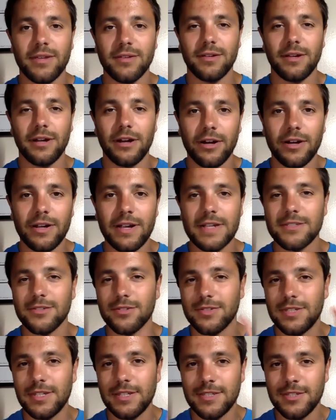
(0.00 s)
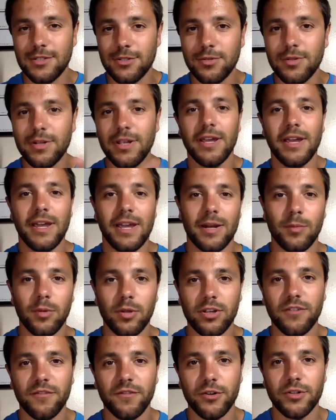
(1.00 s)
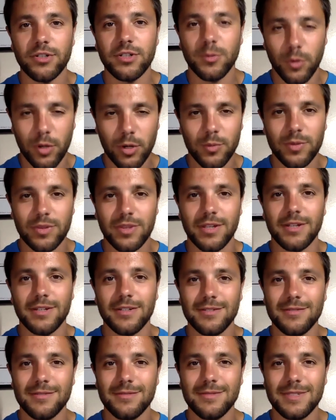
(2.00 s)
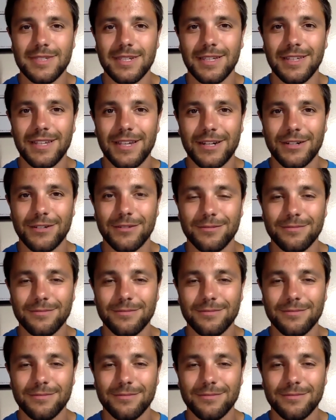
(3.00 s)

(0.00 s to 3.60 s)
All right, guys, I'll see you soon, and I'm looking forward to working with you. See you later.